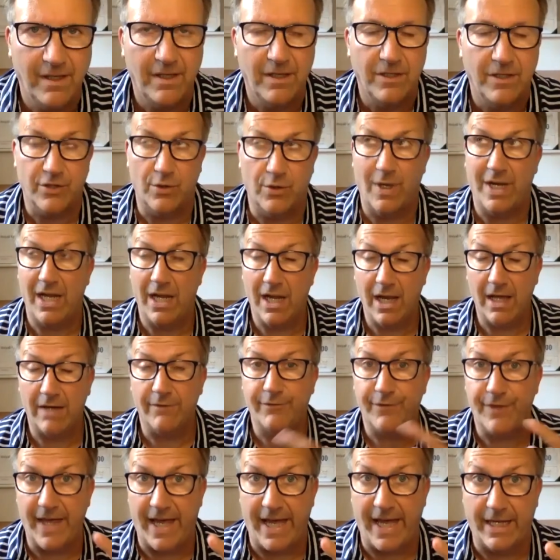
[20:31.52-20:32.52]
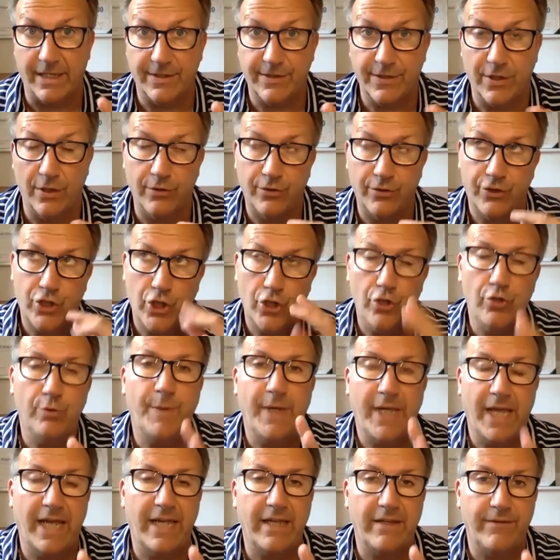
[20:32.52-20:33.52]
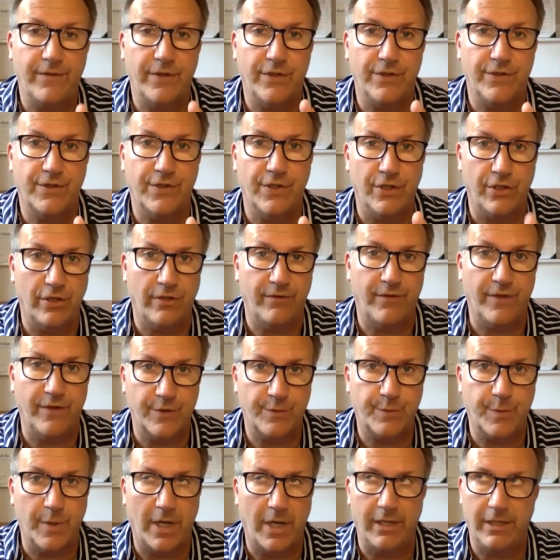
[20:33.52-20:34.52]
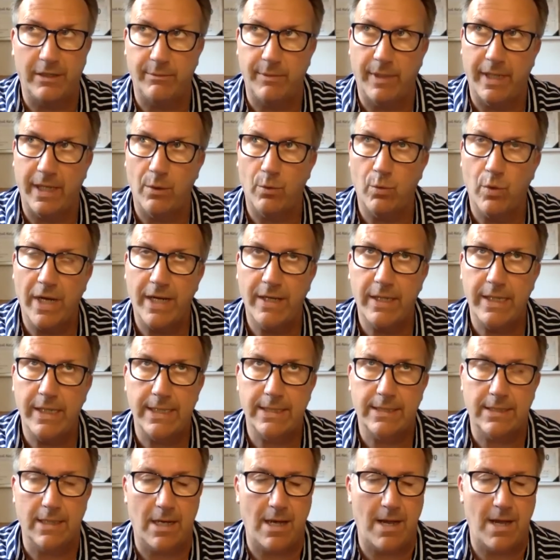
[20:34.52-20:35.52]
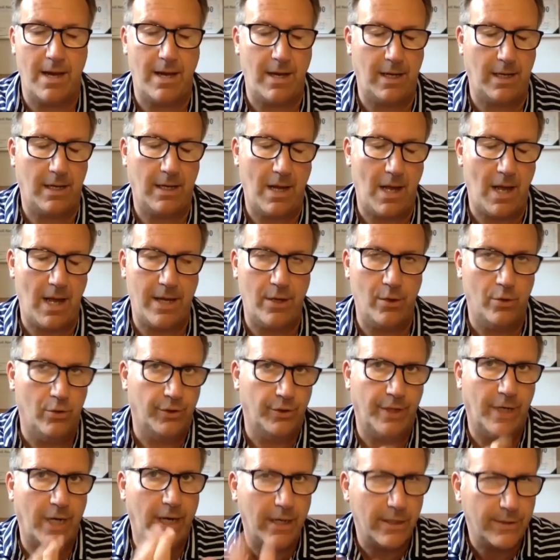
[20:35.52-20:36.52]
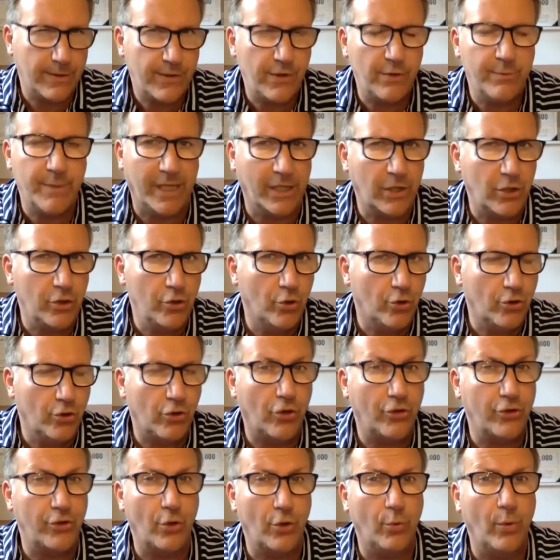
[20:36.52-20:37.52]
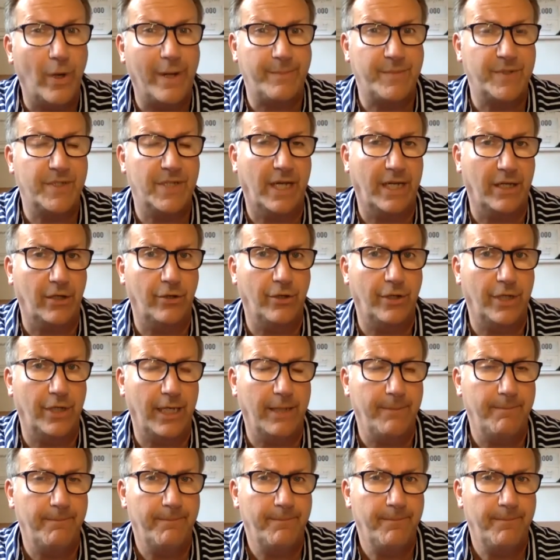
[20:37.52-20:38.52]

So I love that. So 2 behaviors that you've inspired in me. One is I assume I can order on your website, could I?